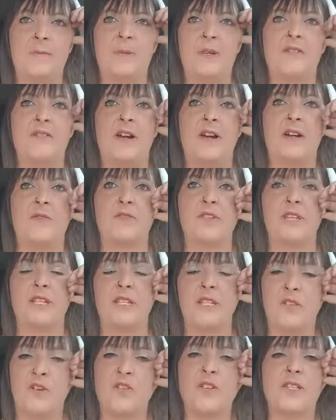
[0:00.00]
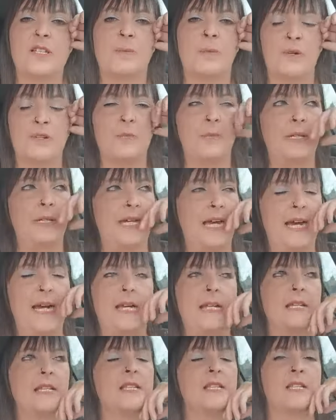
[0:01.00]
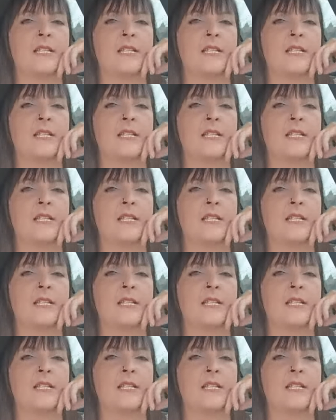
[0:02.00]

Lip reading: be around as long as I possibly can.